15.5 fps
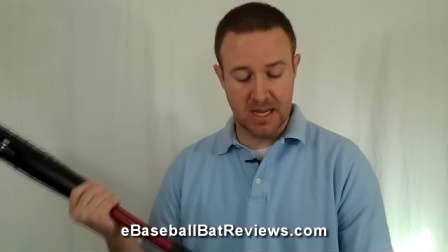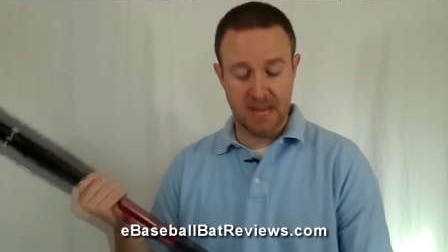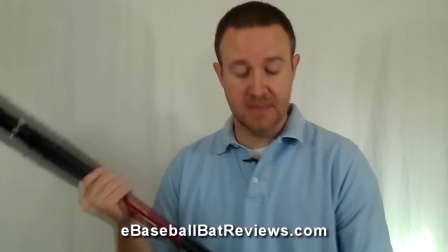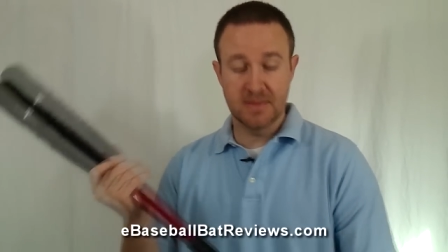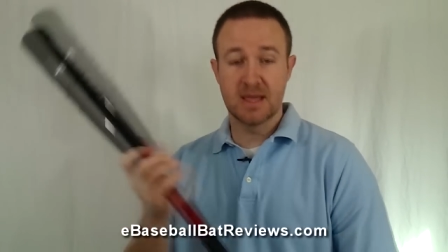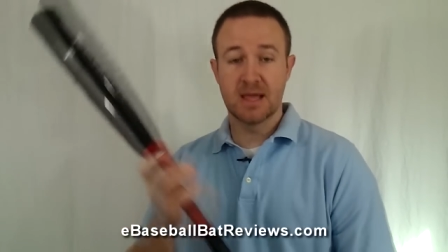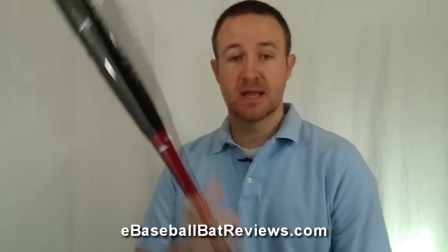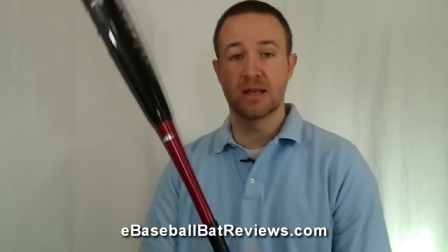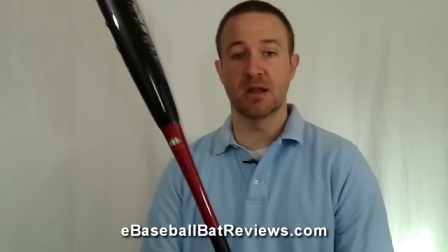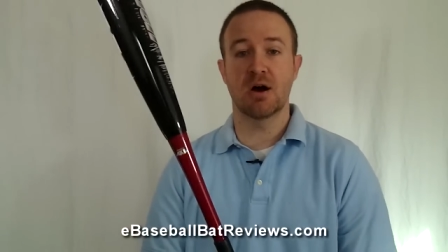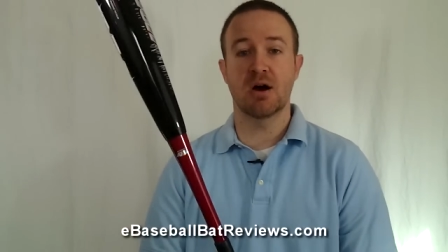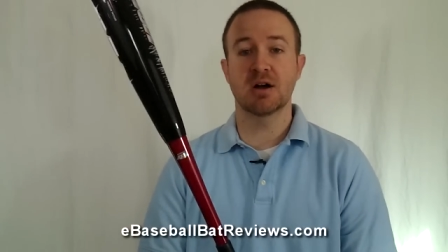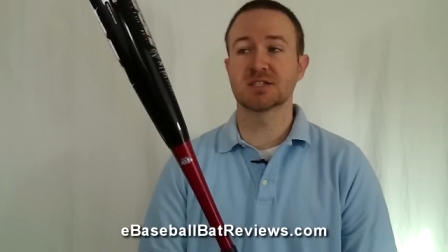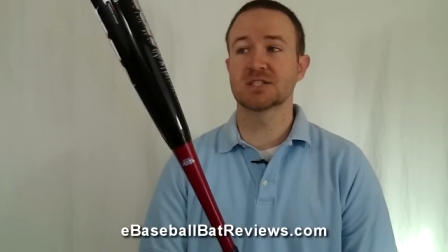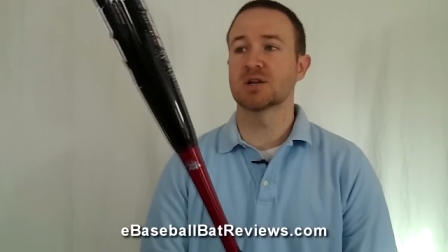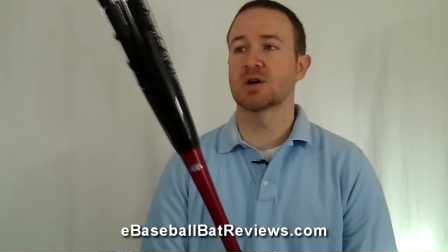And then
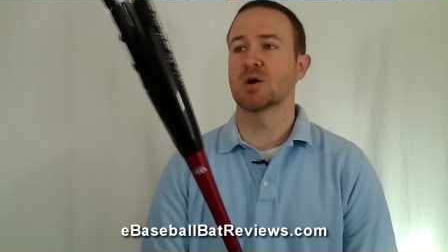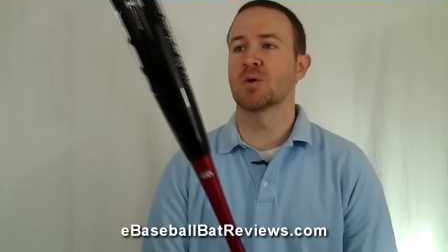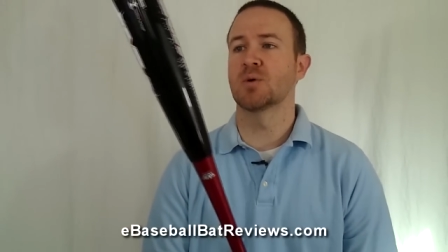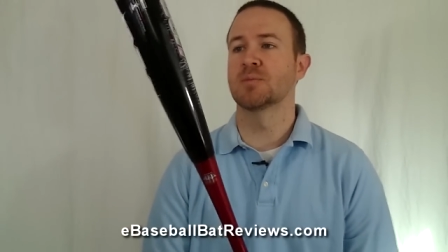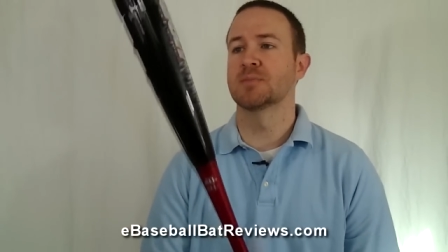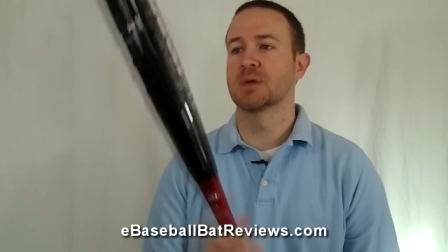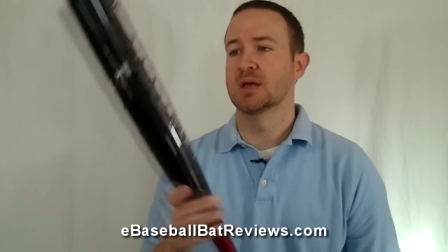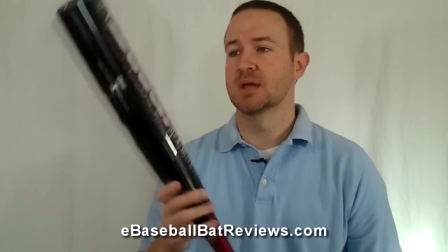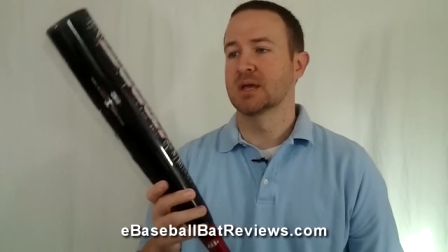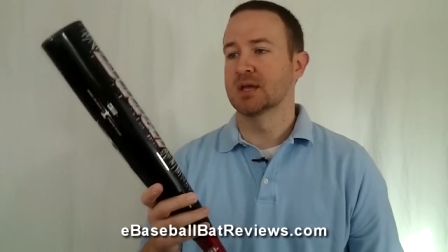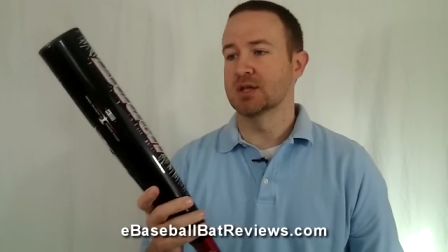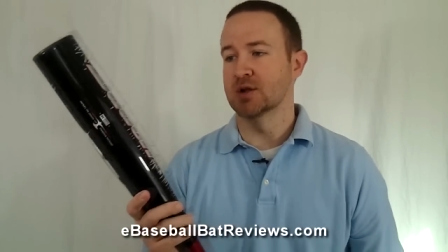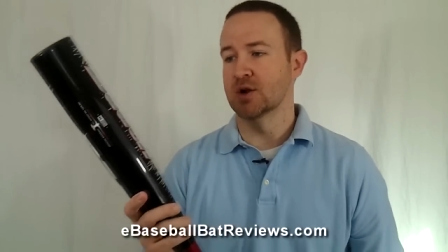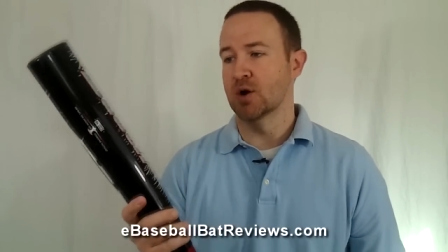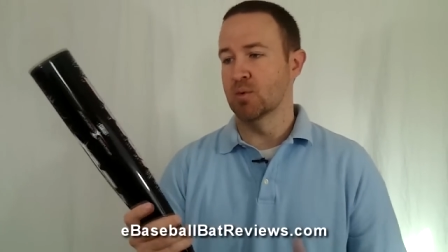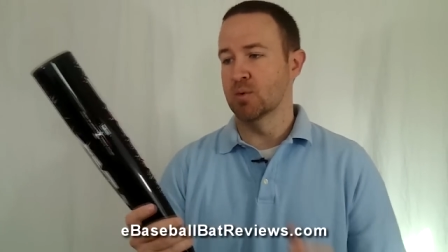also,
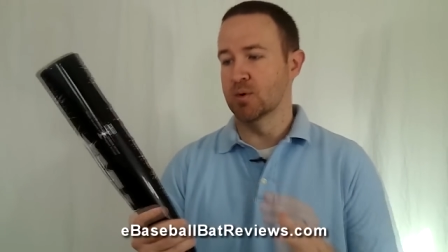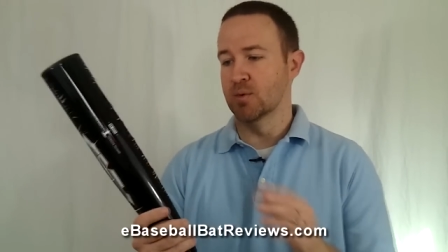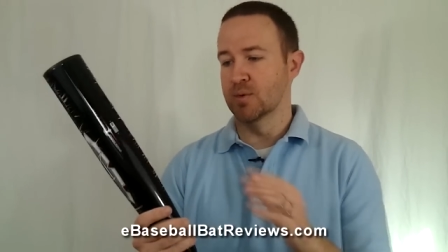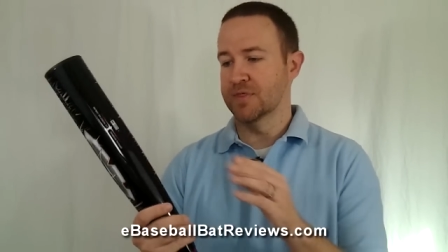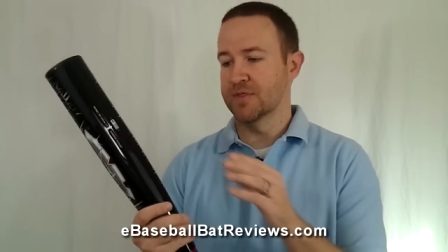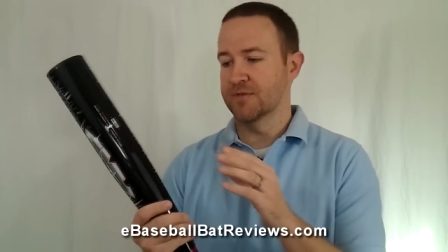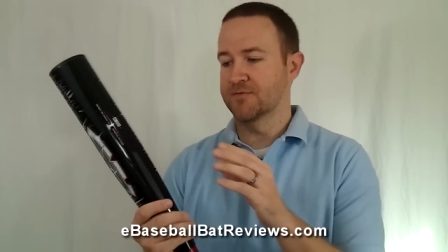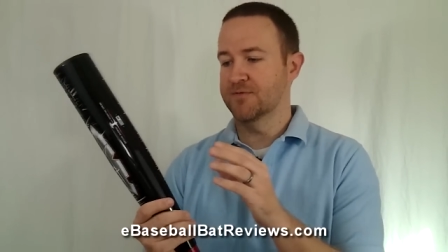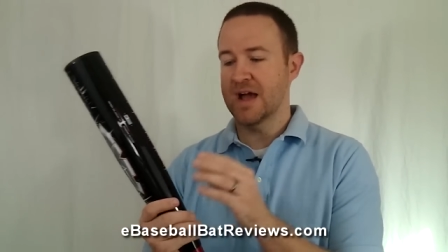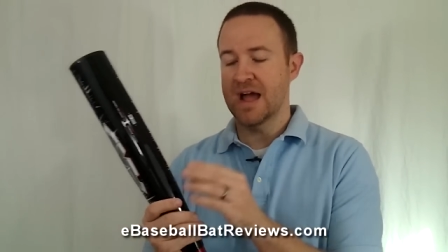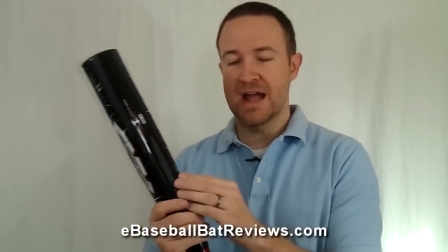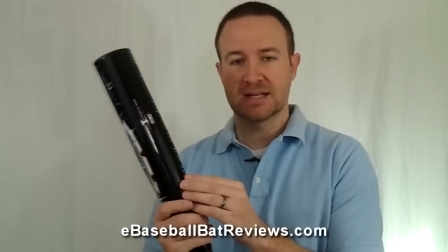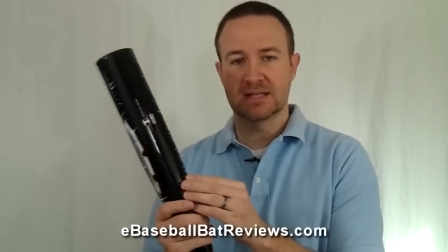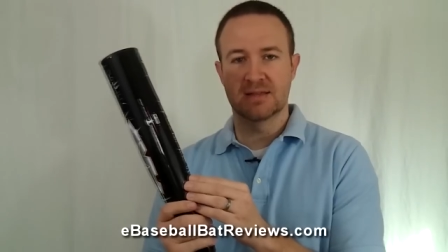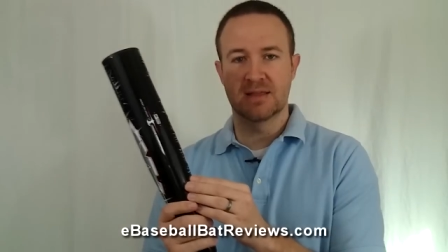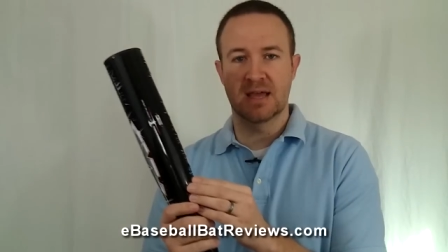you know, with the
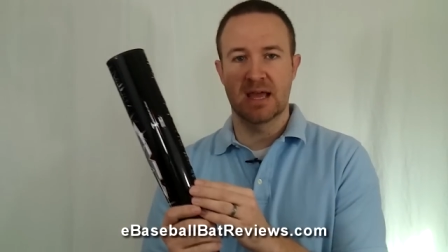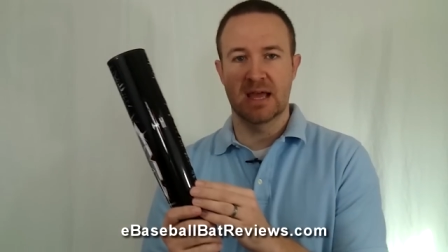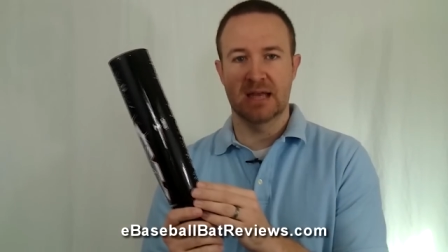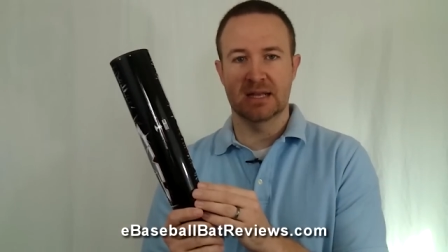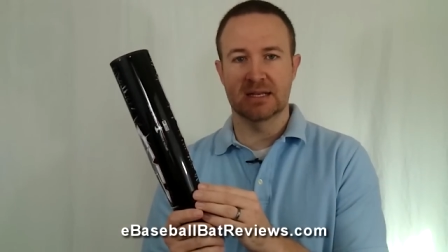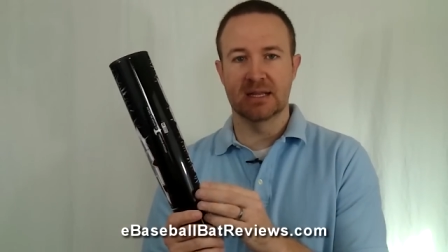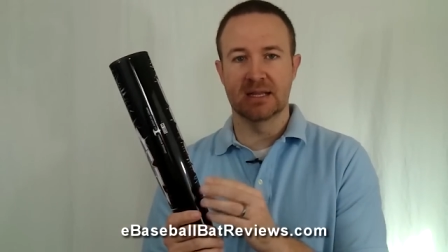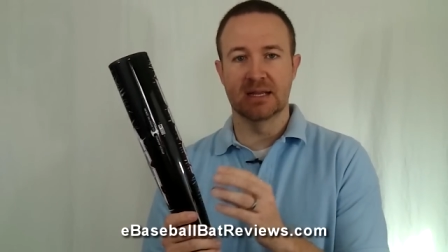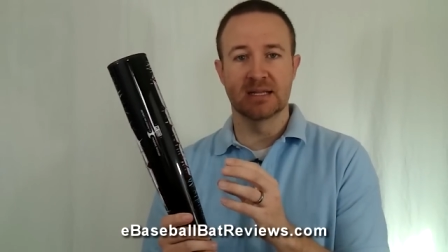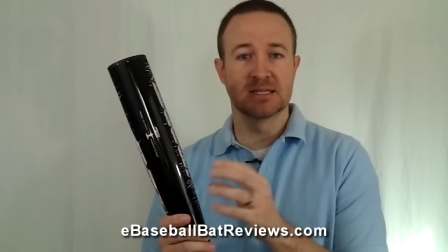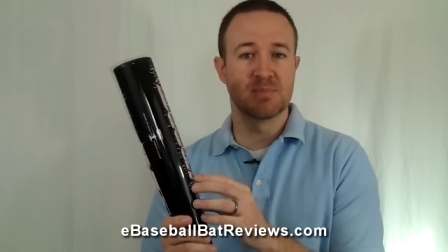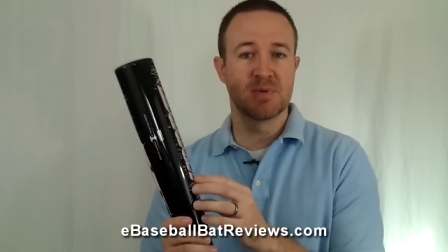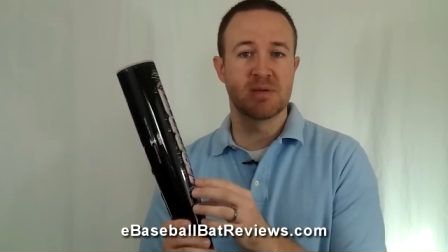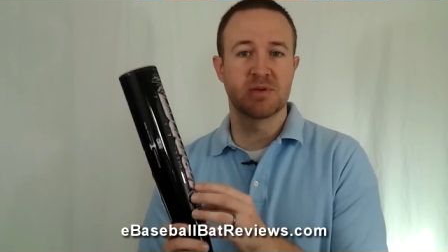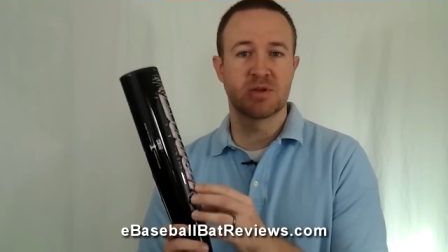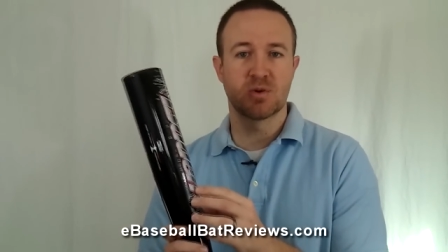fact that it is
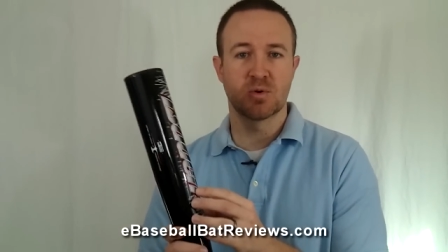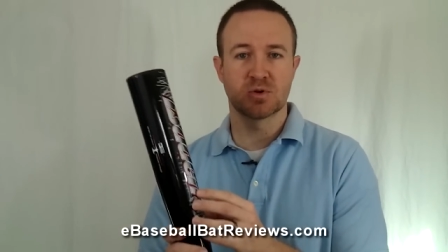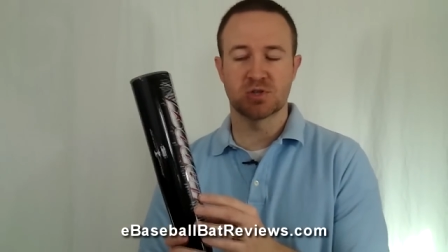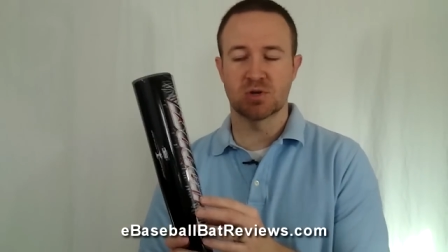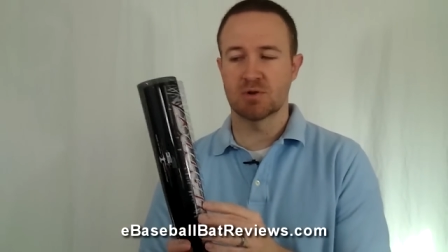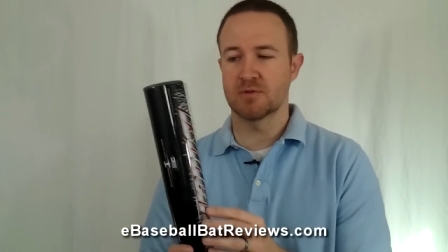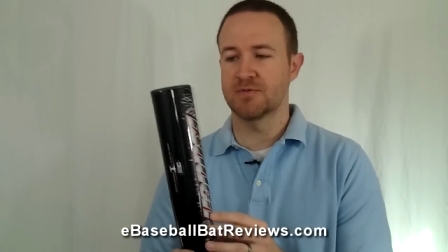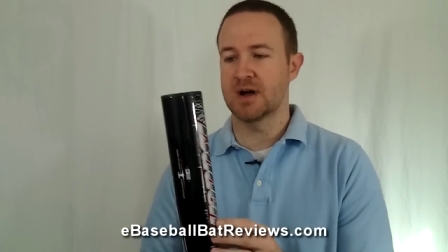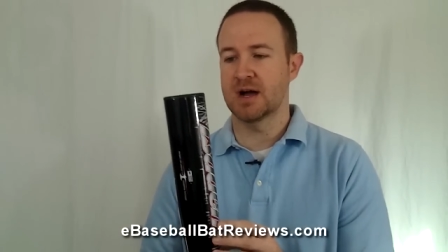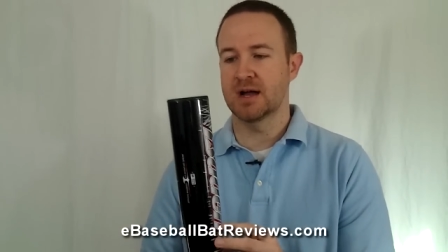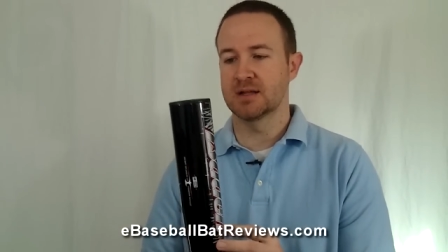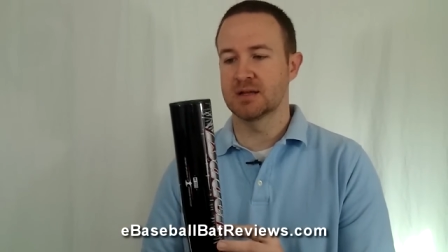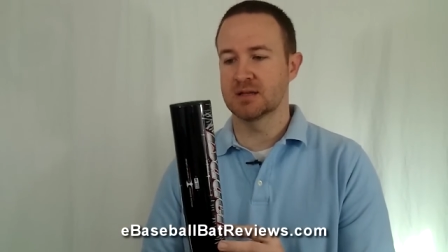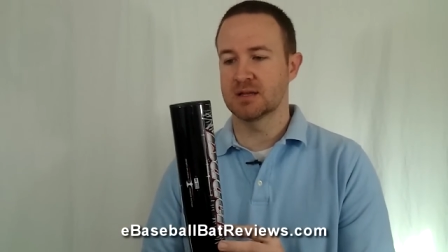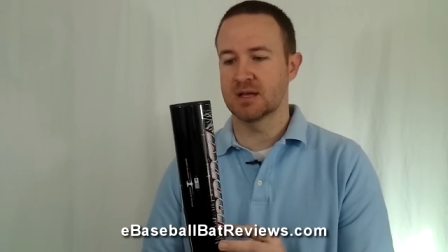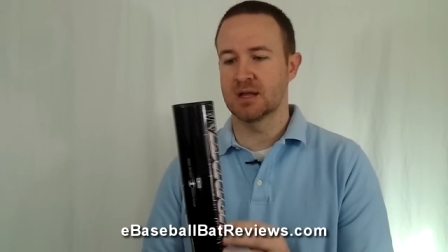BBCOR certified,